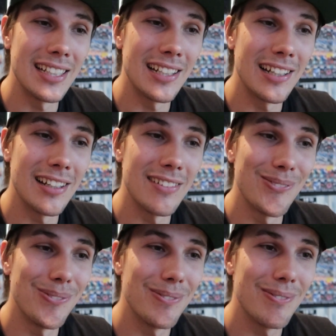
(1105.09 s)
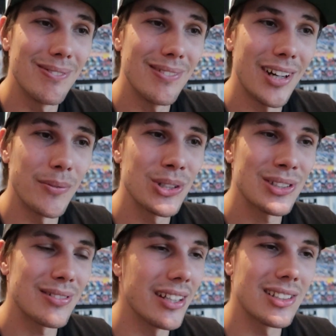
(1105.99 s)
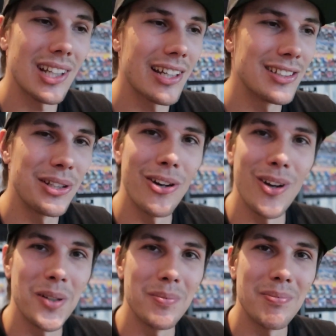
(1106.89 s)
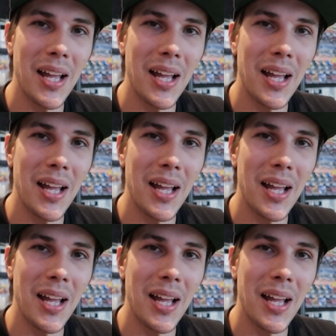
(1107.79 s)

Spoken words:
I'm just excited to go home.